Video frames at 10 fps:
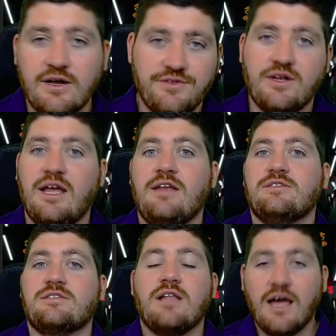the
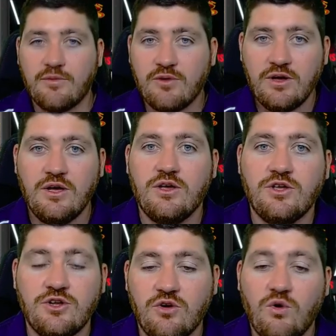Glazers, like I
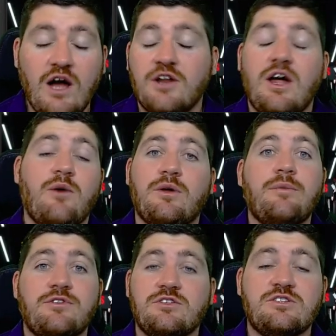don't know how
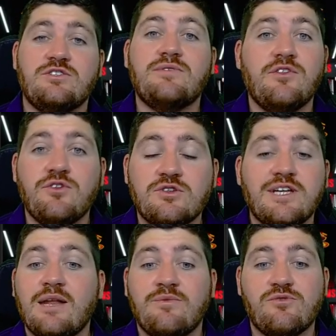just to fund the new
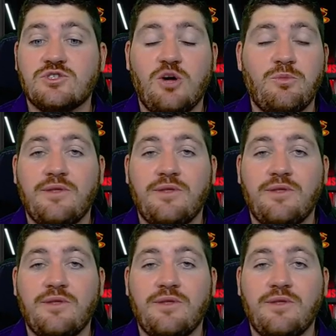stadium, for example.